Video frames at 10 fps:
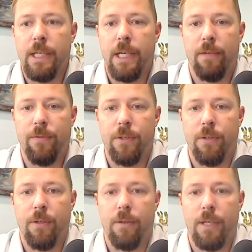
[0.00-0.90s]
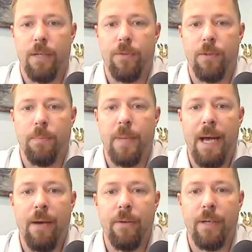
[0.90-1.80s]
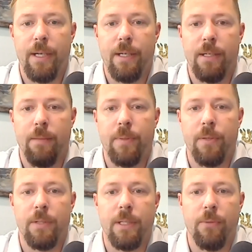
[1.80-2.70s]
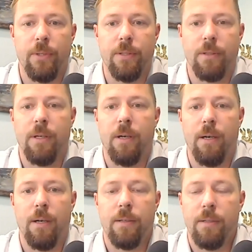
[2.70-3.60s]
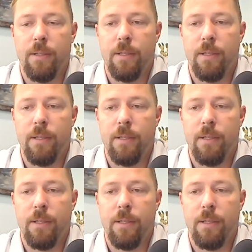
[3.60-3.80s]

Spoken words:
If you're powering a building with your car,